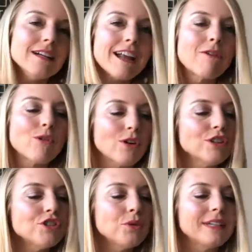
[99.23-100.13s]
Now, in
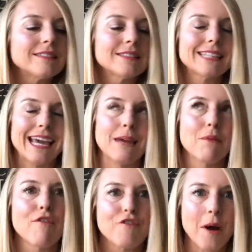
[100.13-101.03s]
order to
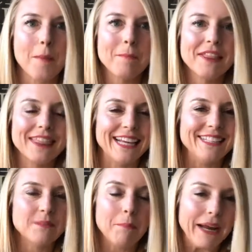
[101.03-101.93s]
escape from
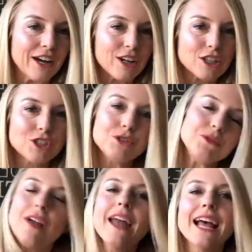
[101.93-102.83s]
these bears, you
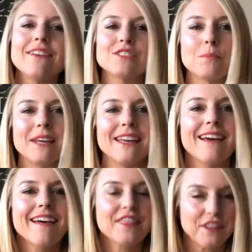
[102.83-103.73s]
do not have to
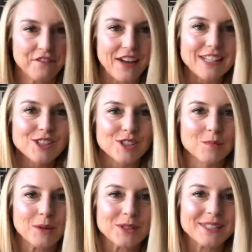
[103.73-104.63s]
be the
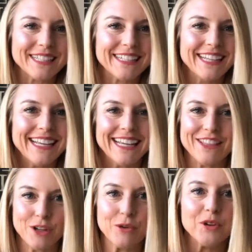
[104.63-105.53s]
fastest person
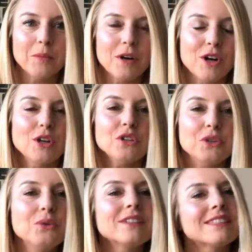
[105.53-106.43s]
in the group.
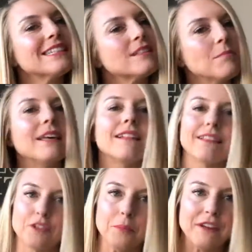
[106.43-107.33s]
You just need to be a
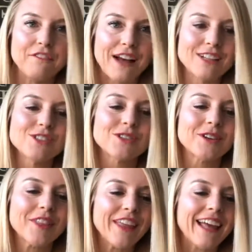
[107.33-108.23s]
little bit
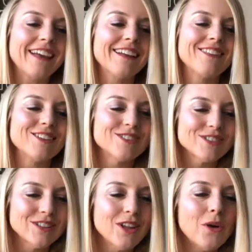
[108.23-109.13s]
faster than the
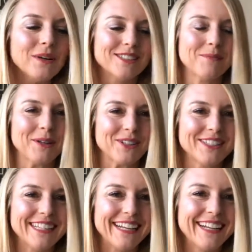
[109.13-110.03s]
slowest
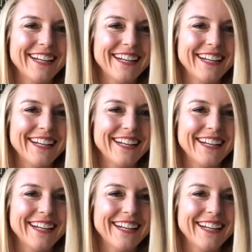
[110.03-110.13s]
person.